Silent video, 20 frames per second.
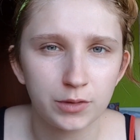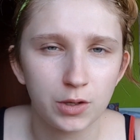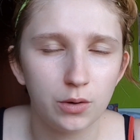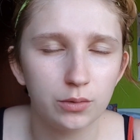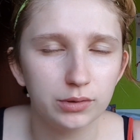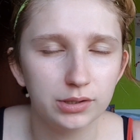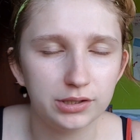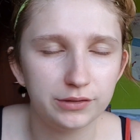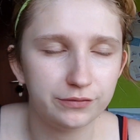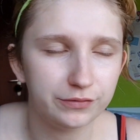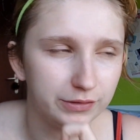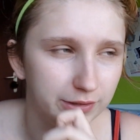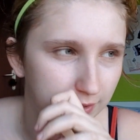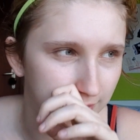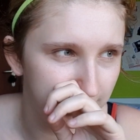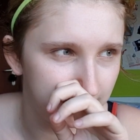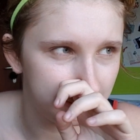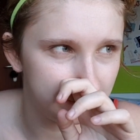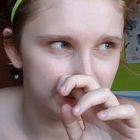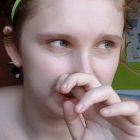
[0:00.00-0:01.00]
only if
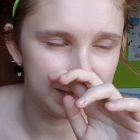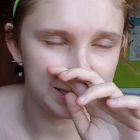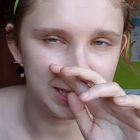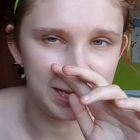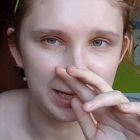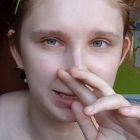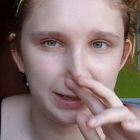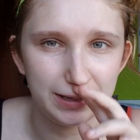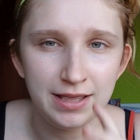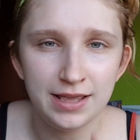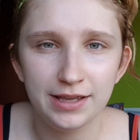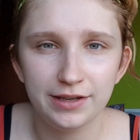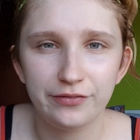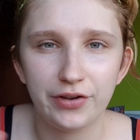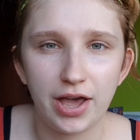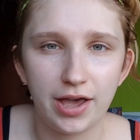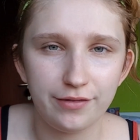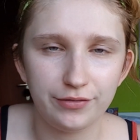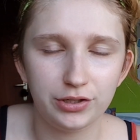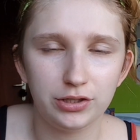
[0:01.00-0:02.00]
it's like if
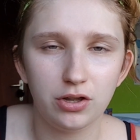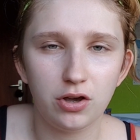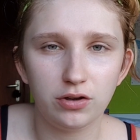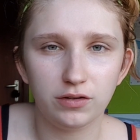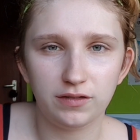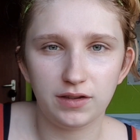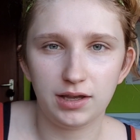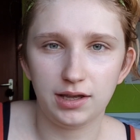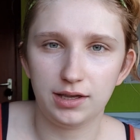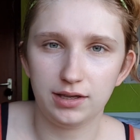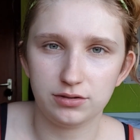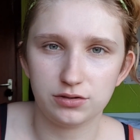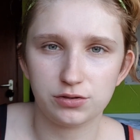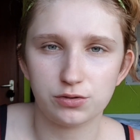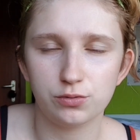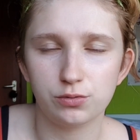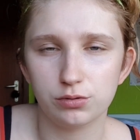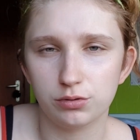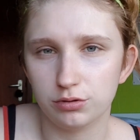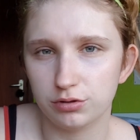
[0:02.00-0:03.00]
I have a long day at
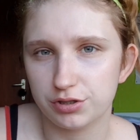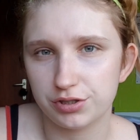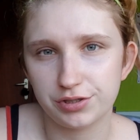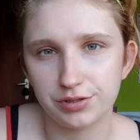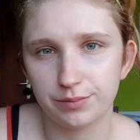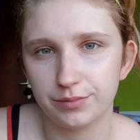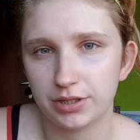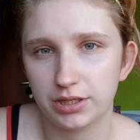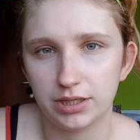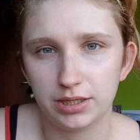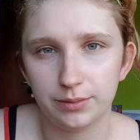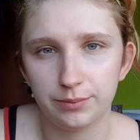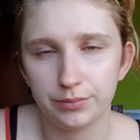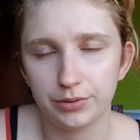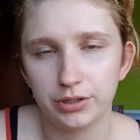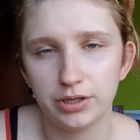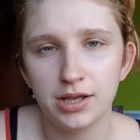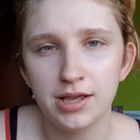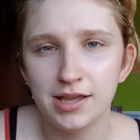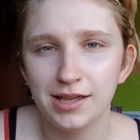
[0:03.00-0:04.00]
school or something.
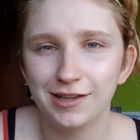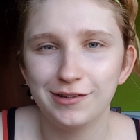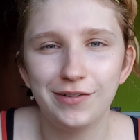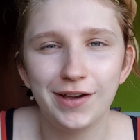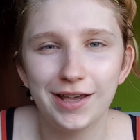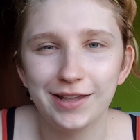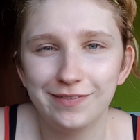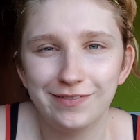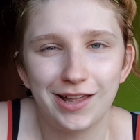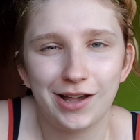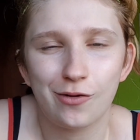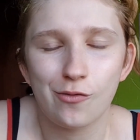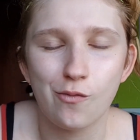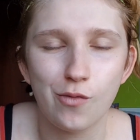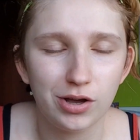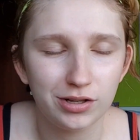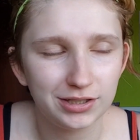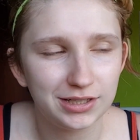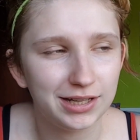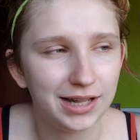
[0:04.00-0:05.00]
But if I have like
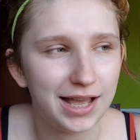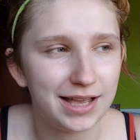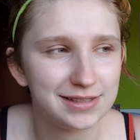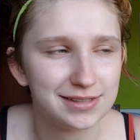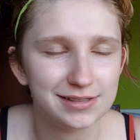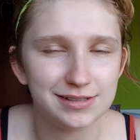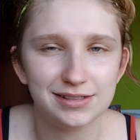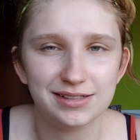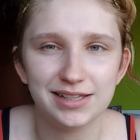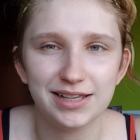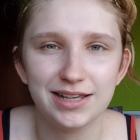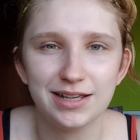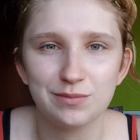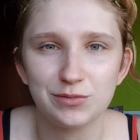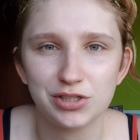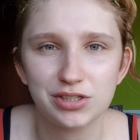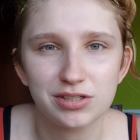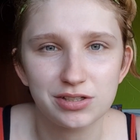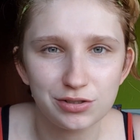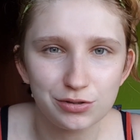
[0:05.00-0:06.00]
1 class in a day, I'm
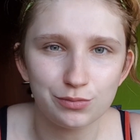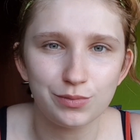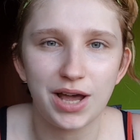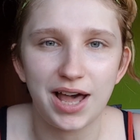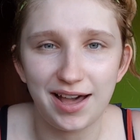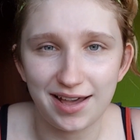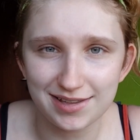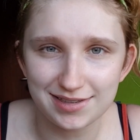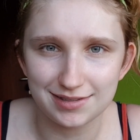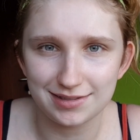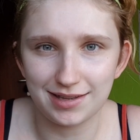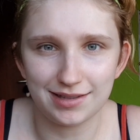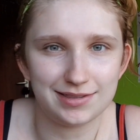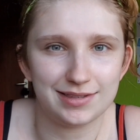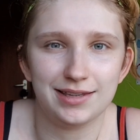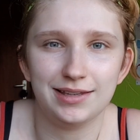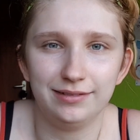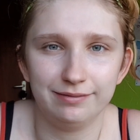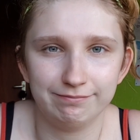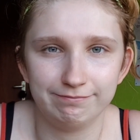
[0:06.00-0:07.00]
just gonna do my eyes and
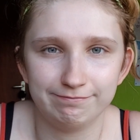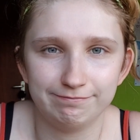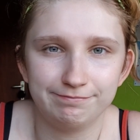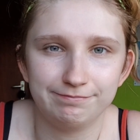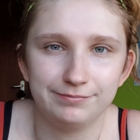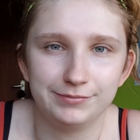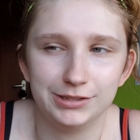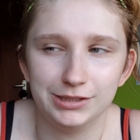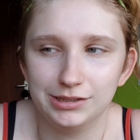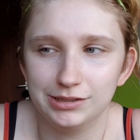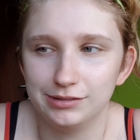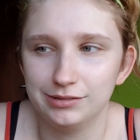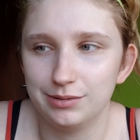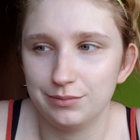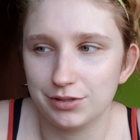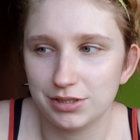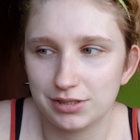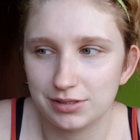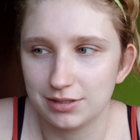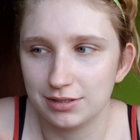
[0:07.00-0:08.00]
that's it, you know. I'm
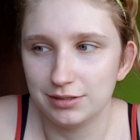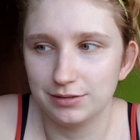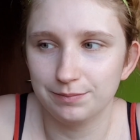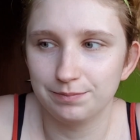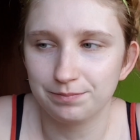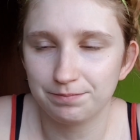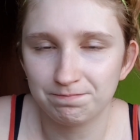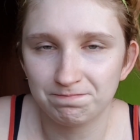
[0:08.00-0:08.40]
just gonna